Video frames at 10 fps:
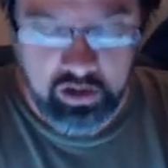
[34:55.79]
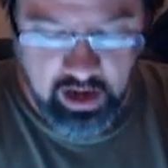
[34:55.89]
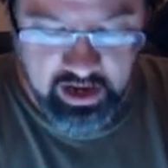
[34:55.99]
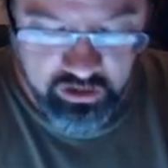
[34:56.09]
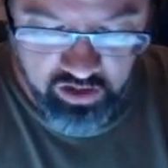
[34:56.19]

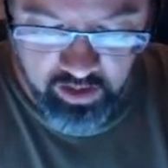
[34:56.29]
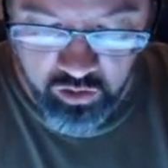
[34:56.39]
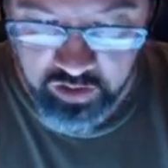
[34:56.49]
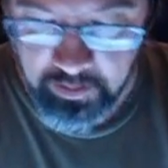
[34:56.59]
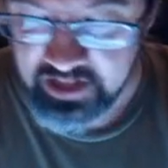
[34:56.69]
do get more
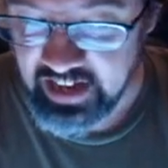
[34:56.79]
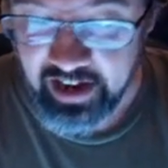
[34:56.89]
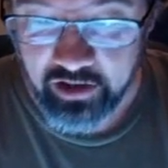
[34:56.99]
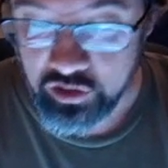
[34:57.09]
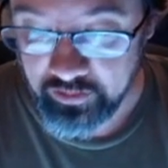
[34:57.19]
space. I
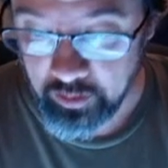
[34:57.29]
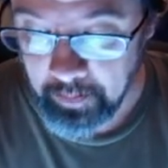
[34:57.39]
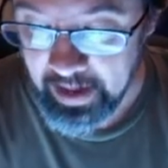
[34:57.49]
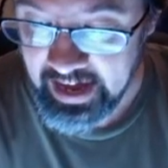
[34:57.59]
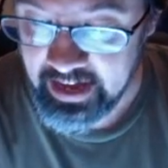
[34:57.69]
also have to
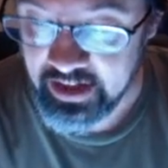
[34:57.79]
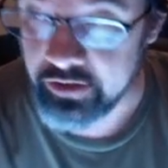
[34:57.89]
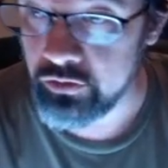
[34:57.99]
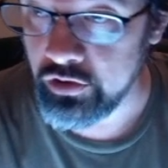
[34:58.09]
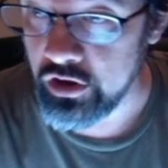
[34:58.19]
pay
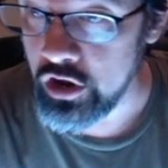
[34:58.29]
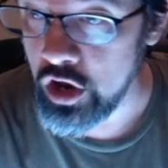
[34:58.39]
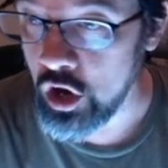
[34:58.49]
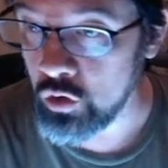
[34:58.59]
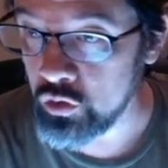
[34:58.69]
through the
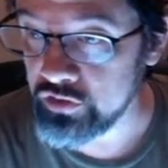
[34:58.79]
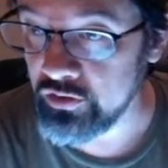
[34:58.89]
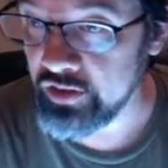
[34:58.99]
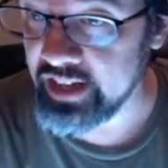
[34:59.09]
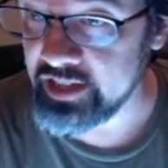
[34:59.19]
nose for
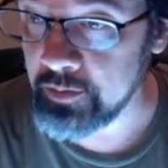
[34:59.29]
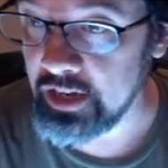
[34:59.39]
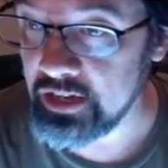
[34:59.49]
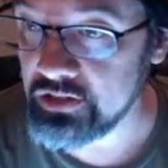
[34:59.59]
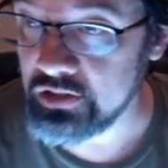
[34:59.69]
that space.